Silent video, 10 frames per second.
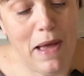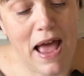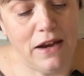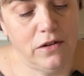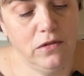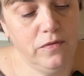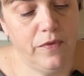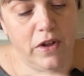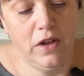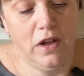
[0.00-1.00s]
panel
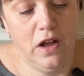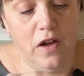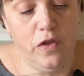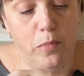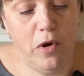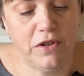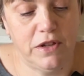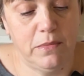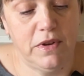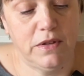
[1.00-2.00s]
at the
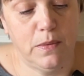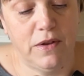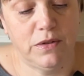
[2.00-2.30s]
bottom as well.